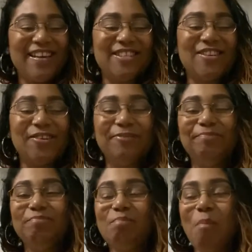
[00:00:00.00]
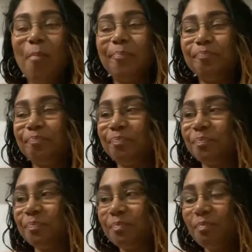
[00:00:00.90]
So...
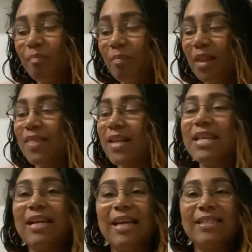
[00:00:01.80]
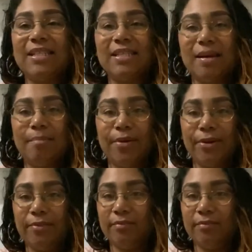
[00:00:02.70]
That's like late December.